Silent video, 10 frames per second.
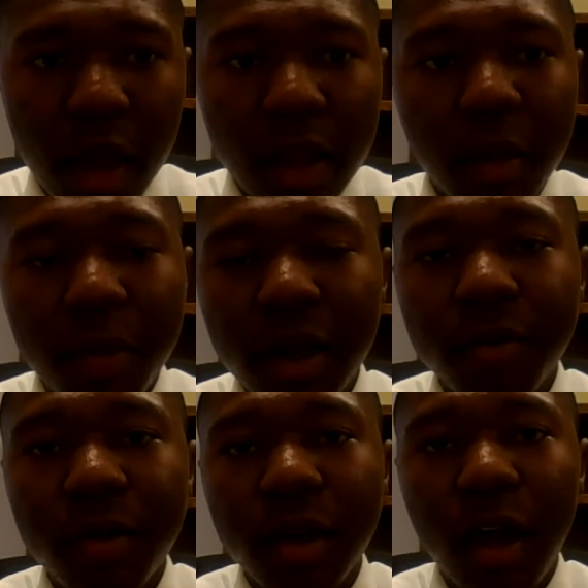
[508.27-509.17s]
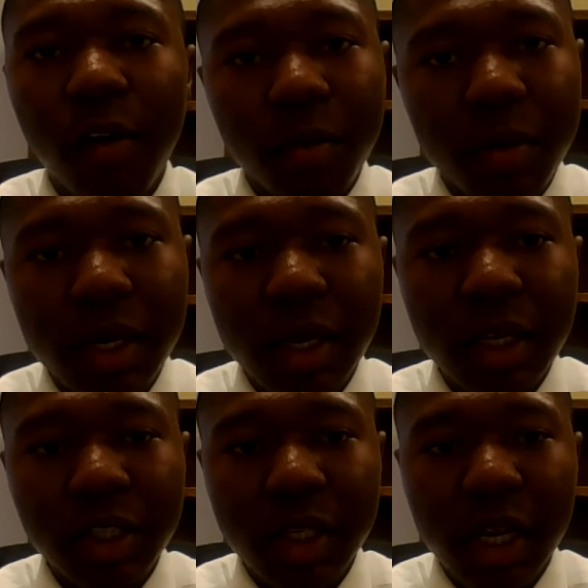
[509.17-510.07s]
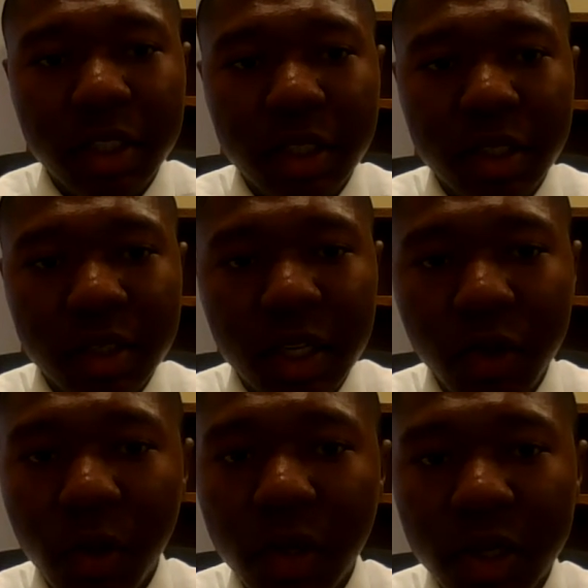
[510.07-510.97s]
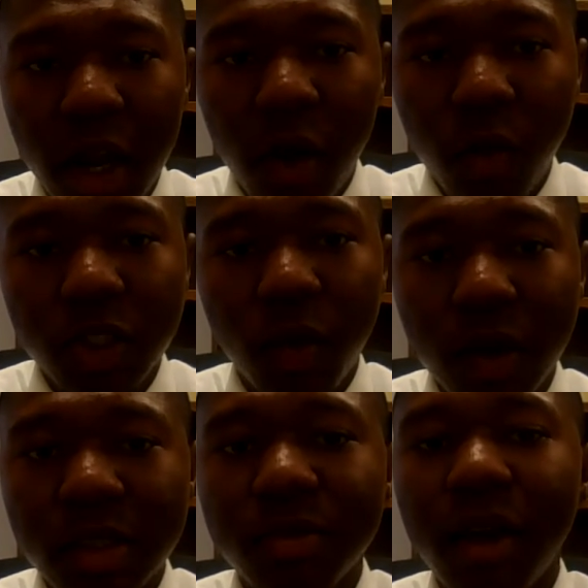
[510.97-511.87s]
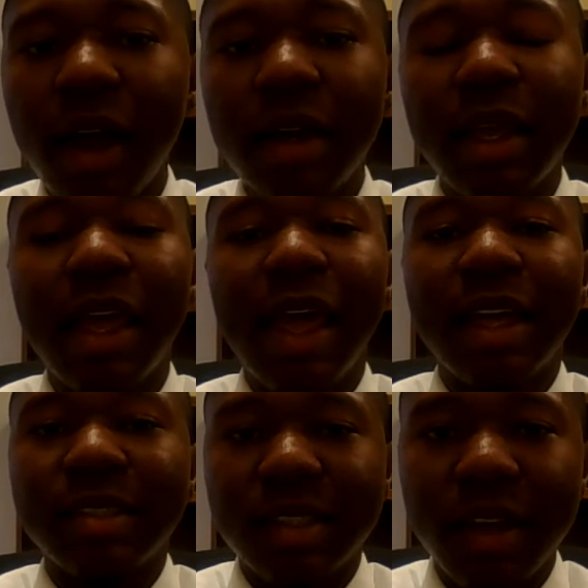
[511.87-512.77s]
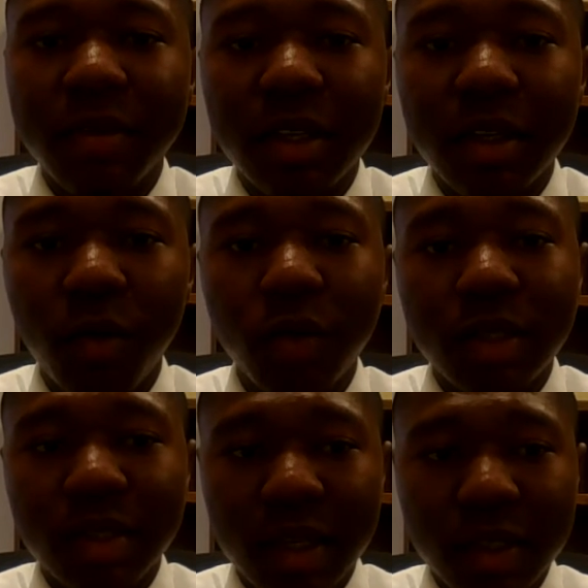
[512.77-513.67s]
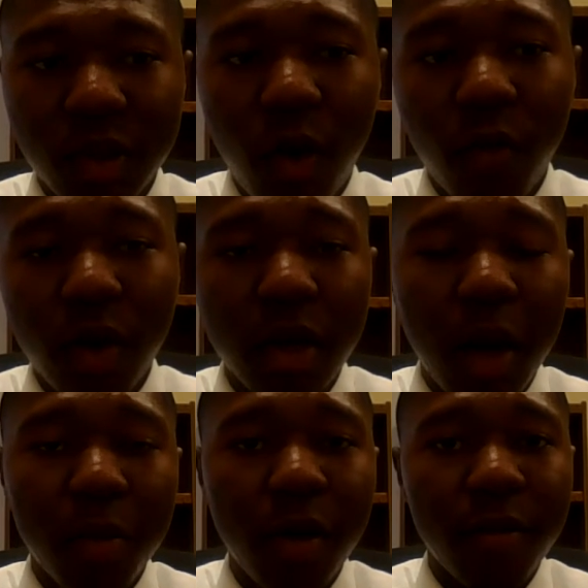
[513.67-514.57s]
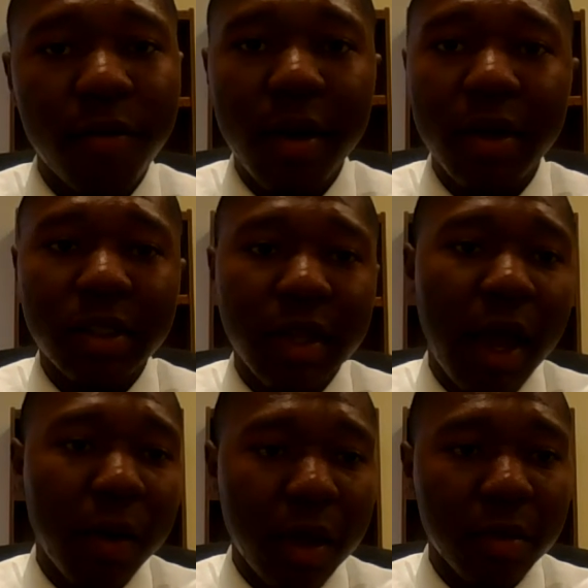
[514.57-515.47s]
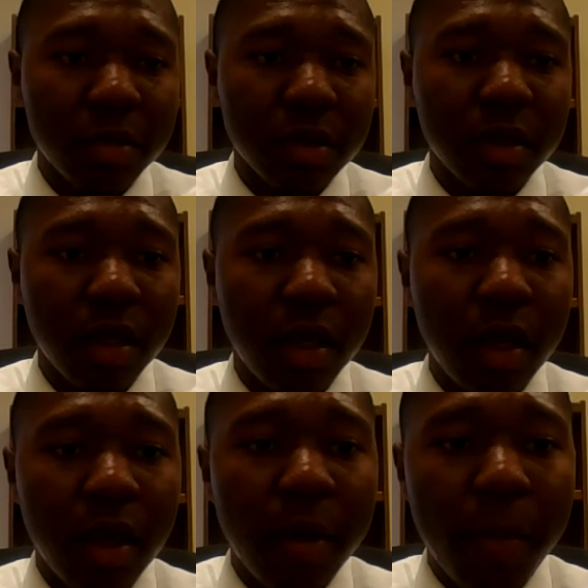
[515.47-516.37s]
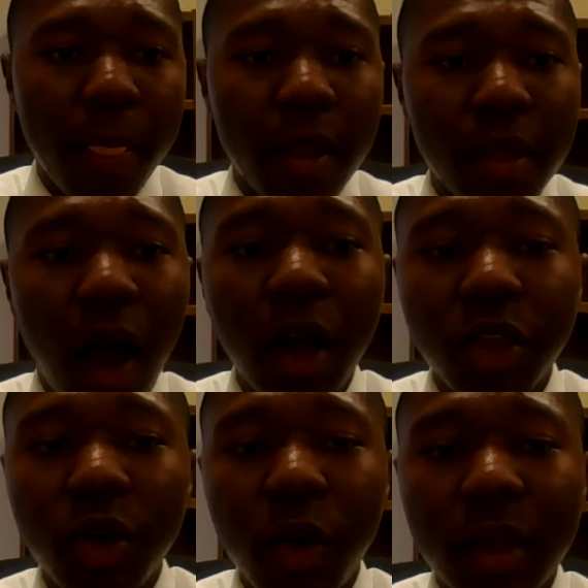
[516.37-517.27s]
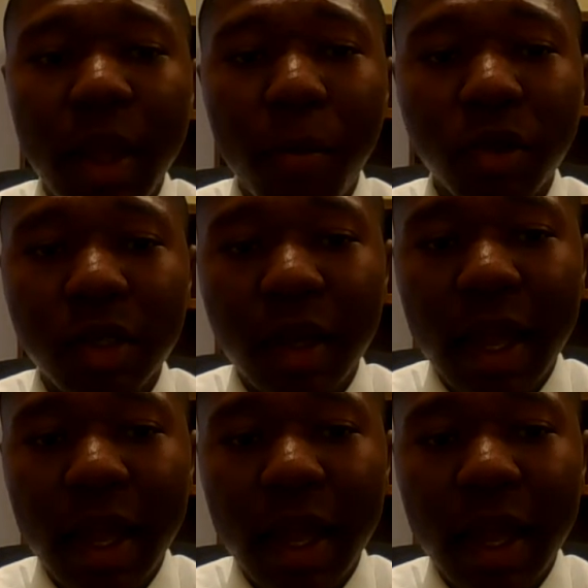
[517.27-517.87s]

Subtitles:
The benefit of immediate initiation seen through the trial was quantified and safety was assessed over a number of various outcomes. The author noted that most of the